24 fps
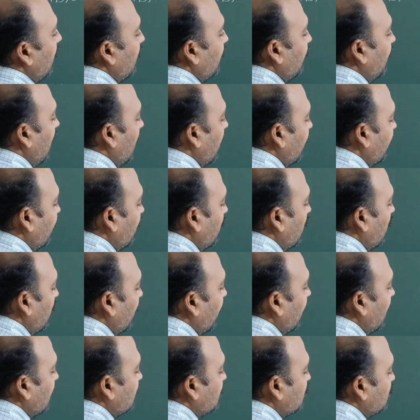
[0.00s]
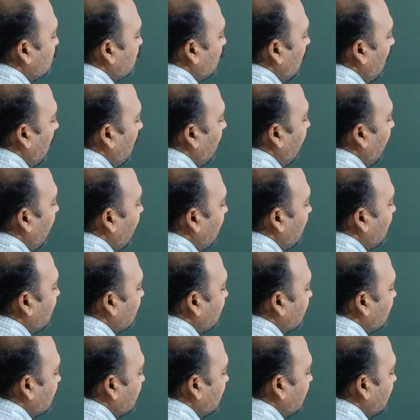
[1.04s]
144 means 12 by
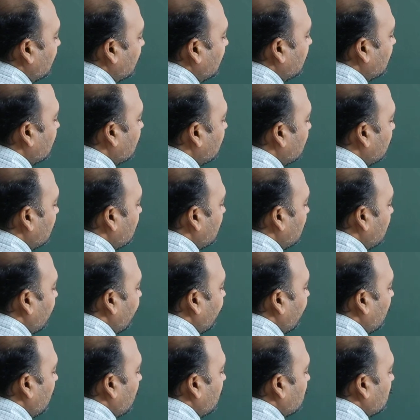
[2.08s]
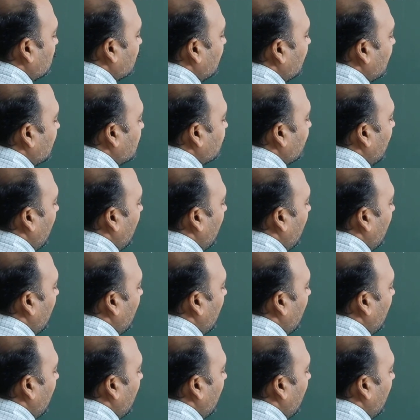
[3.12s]
13. So these